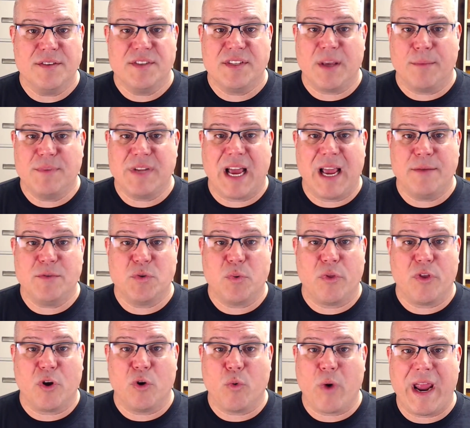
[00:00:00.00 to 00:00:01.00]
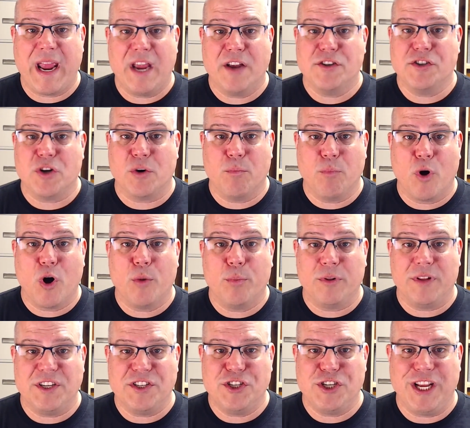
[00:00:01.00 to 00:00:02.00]
sometimes with a grayish or
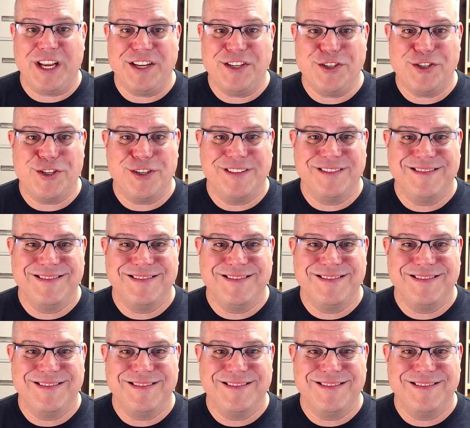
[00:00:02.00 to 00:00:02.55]
purplish tinge,